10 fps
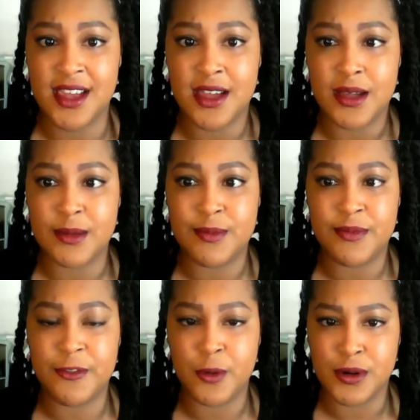
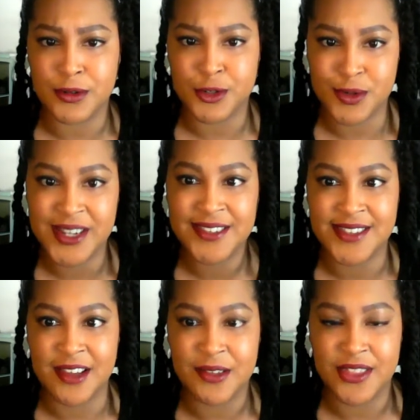for
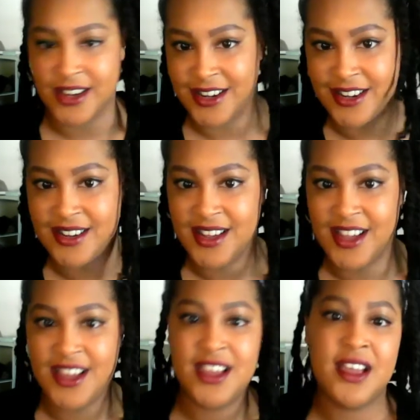shrinks out there.
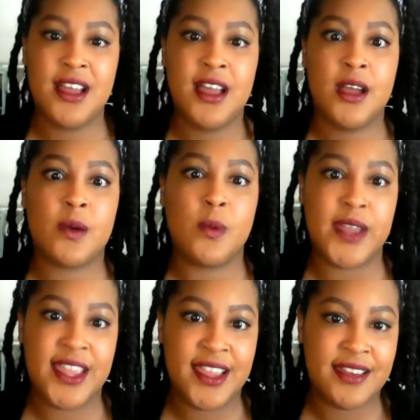
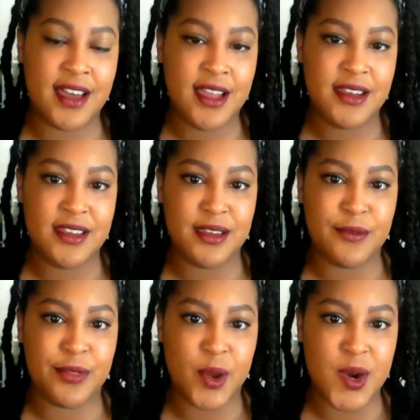We kind
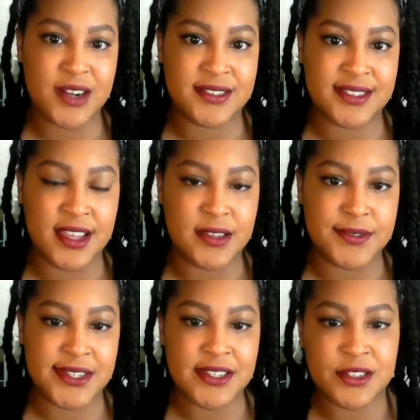of throw
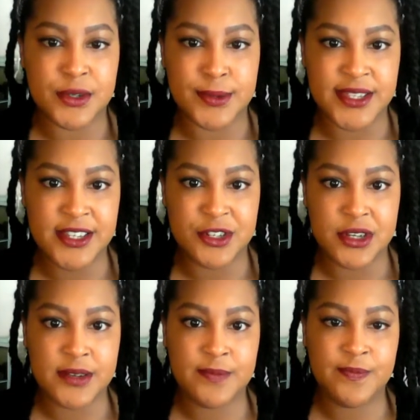ourselves into
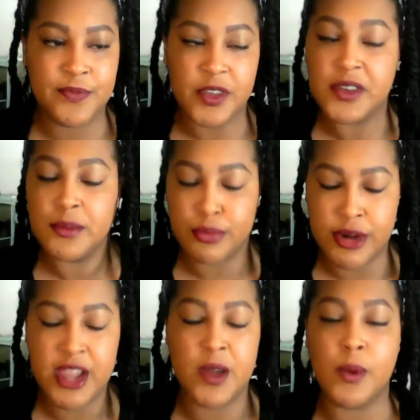religion. You can
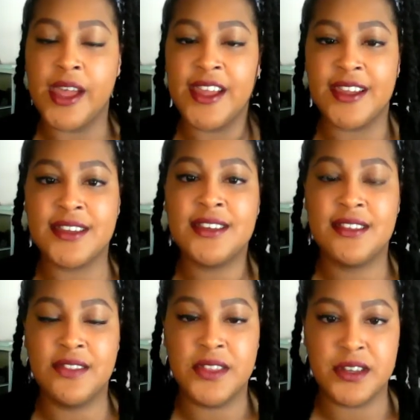pray away
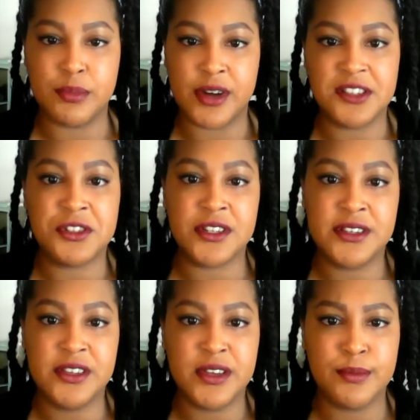the
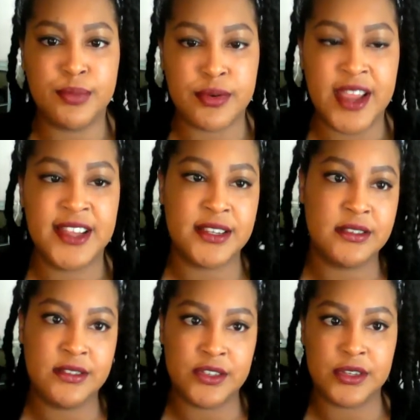depression. You can
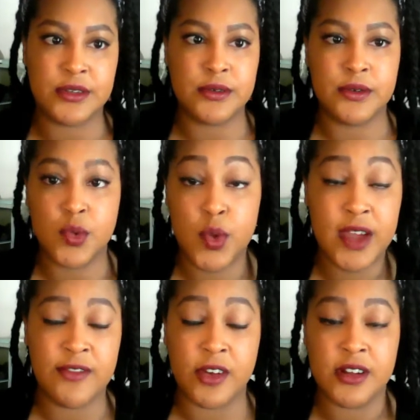pray to
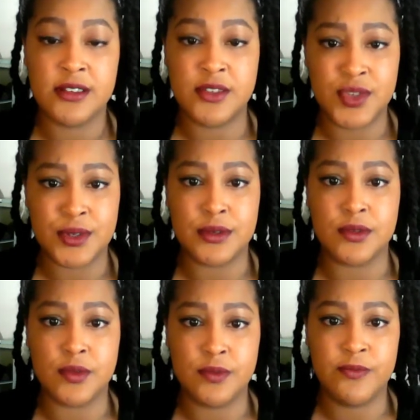whoever
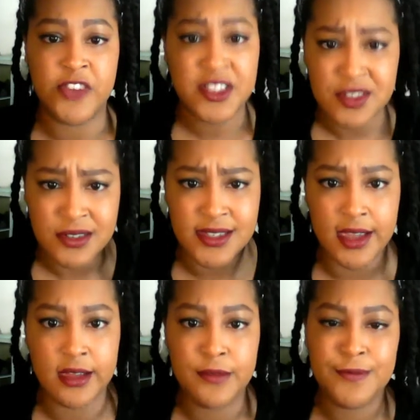to fix
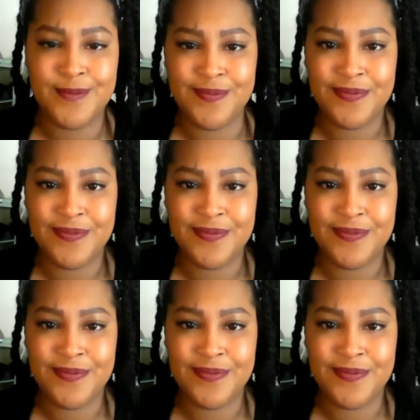yourself.